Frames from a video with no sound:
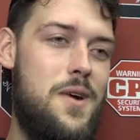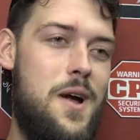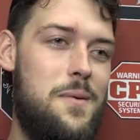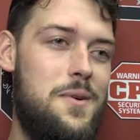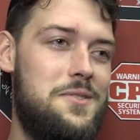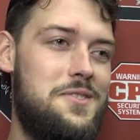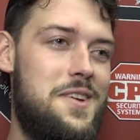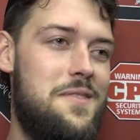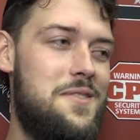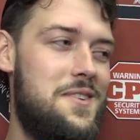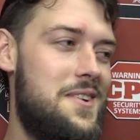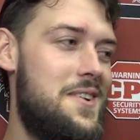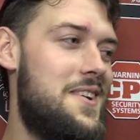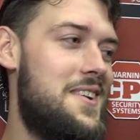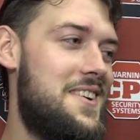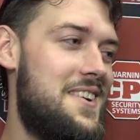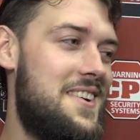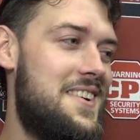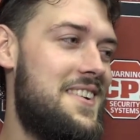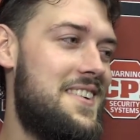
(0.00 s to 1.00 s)
Probably a
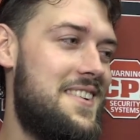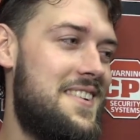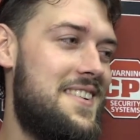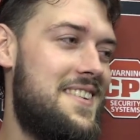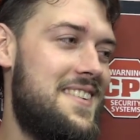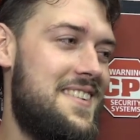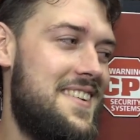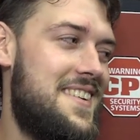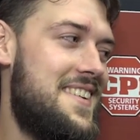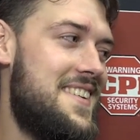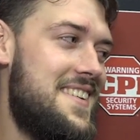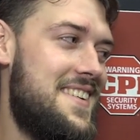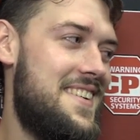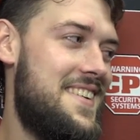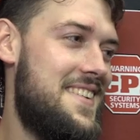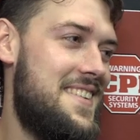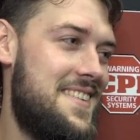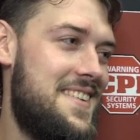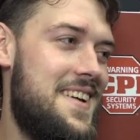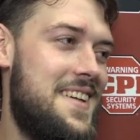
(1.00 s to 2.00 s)
70-yarder.
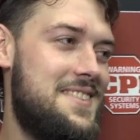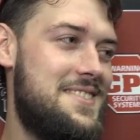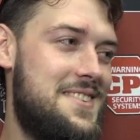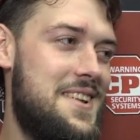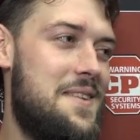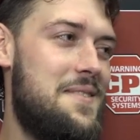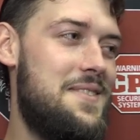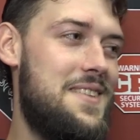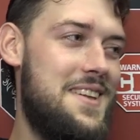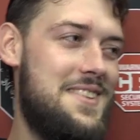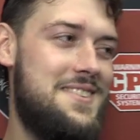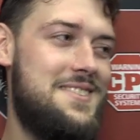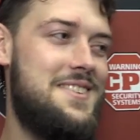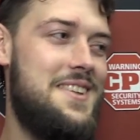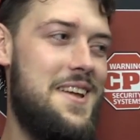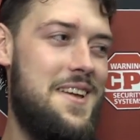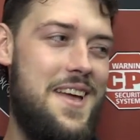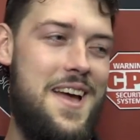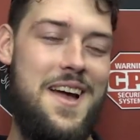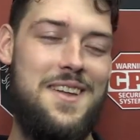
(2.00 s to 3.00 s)

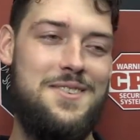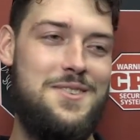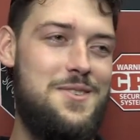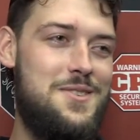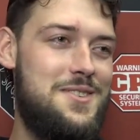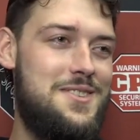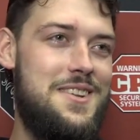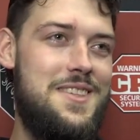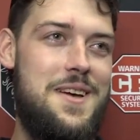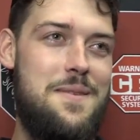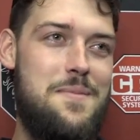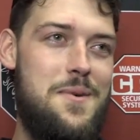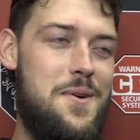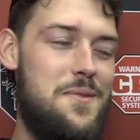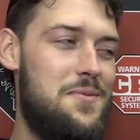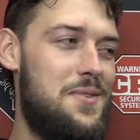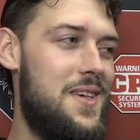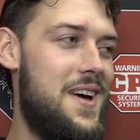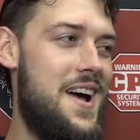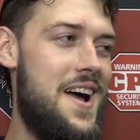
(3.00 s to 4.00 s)
You see that ball
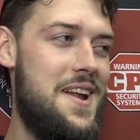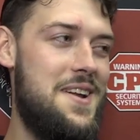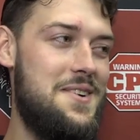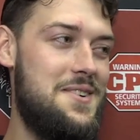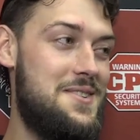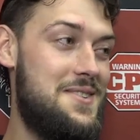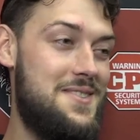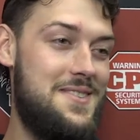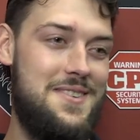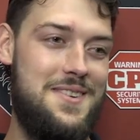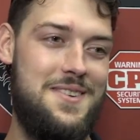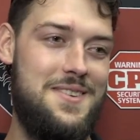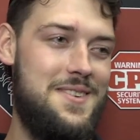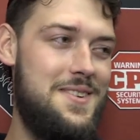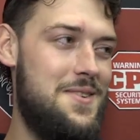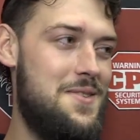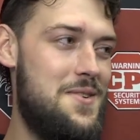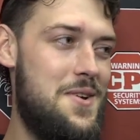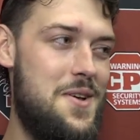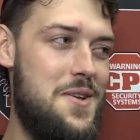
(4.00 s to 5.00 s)
fly and
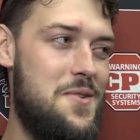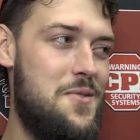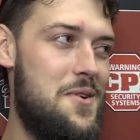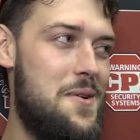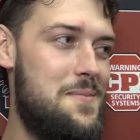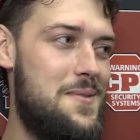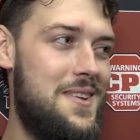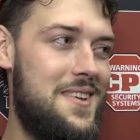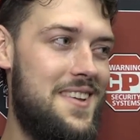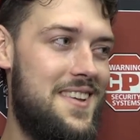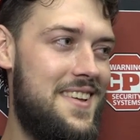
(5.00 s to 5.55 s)
you know you ripped it.